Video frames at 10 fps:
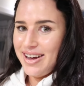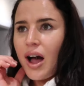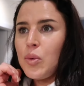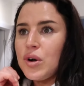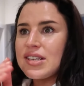
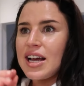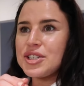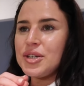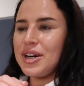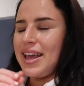I was
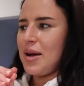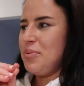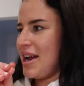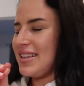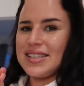actually really
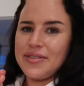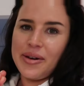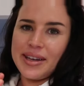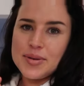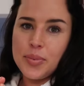apprehensive
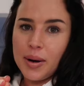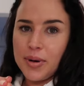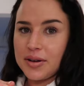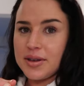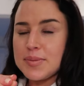going into
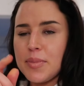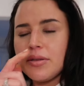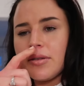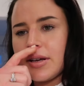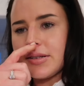Primark this
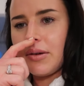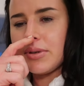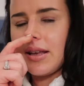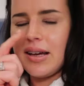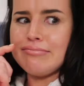month because I
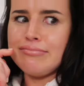was like,